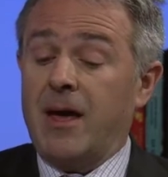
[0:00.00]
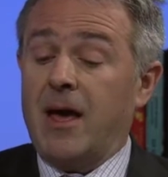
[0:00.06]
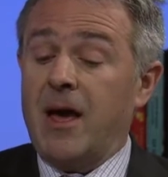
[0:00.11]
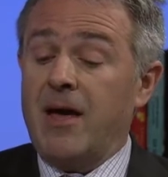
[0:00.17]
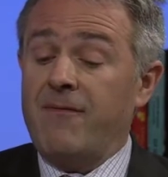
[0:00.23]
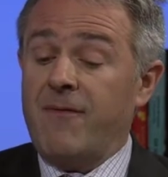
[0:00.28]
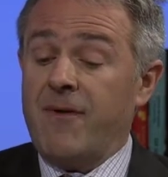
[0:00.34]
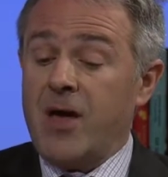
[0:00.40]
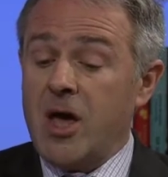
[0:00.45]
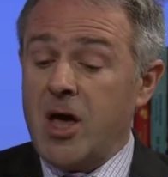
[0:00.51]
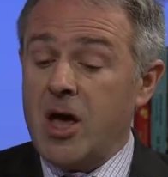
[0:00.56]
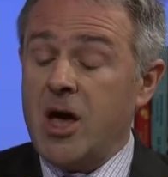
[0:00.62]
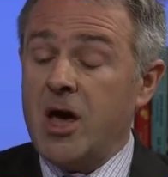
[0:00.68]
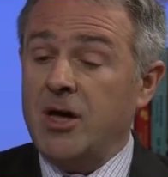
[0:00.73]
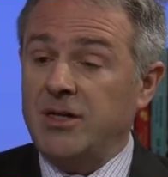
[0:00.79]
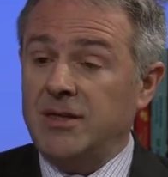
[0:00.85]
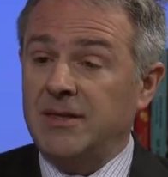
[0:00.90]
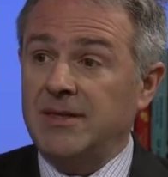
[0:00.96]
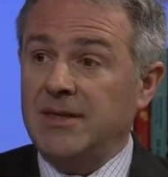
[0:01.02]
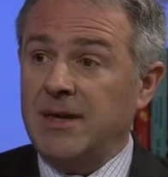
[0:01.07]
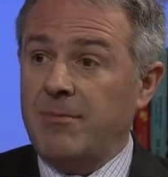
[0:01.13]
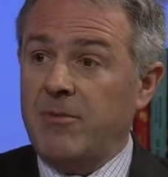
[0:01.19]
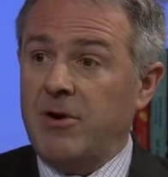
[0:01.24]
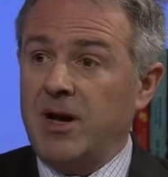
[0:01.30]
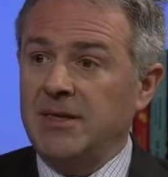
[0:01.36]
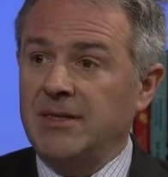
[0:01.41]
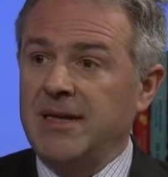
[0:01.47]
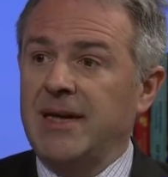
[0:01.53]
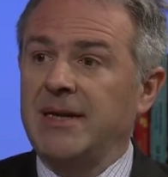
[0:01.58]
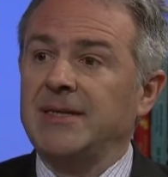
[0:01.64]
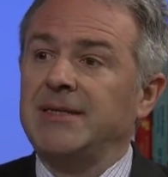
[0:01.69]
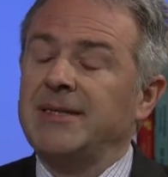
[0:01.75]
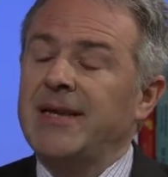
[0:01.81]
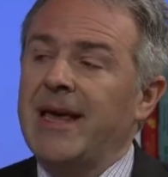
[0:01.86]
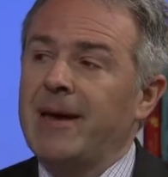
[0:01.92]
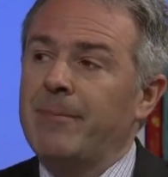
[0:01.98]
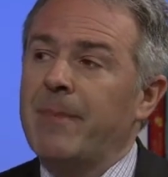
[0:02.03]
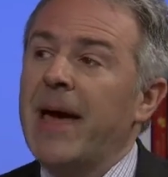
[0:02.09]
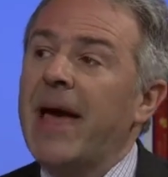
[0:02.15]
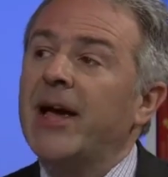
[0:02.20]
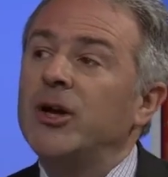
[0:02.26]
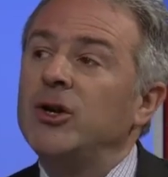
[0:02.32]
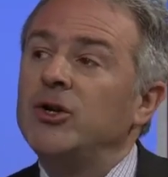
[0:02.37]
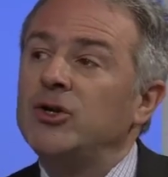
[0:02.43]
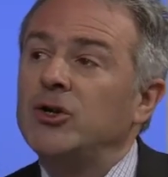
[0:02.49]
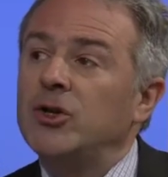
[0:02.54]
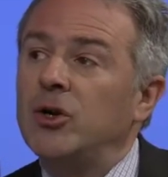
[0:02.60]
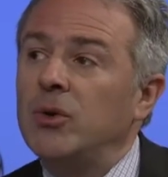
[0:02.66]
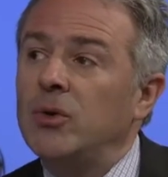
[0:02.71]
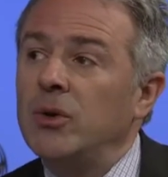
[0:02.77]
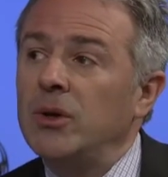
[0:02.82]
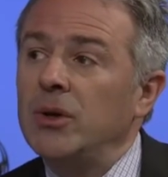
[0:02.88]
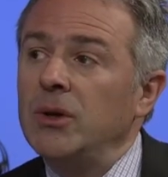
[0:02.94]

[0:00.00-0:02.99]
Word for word: I've heard to summarise that is take back control.